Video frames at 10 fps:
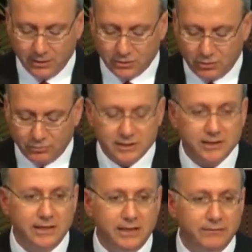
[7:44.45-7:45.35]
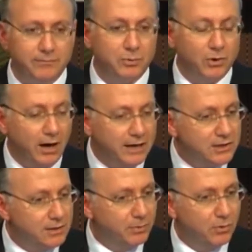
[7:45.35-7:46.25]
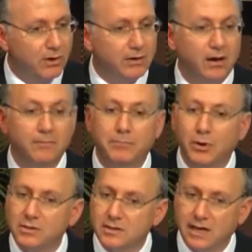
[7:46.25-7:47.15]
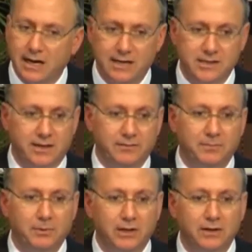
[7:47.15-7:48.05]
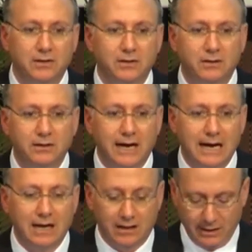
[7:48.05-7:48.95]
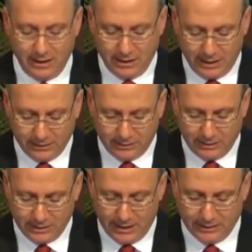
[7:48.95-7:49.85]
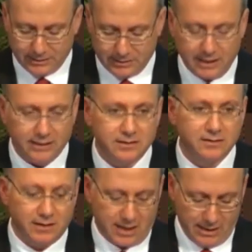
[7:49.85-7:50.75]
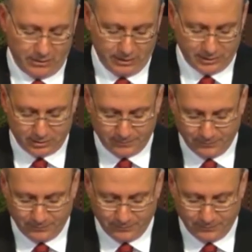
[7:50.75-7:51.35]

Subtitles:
to receive broad support on both sides of the political aisle in the United States Congress.